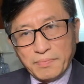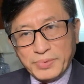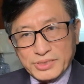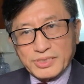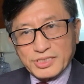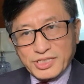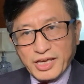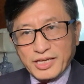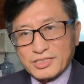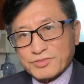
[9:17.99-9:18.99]
business
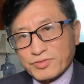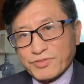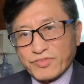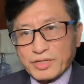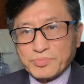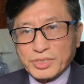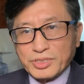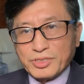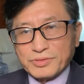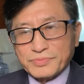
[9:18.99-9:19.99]
case for the
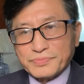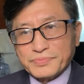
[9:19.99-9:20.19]
5PL.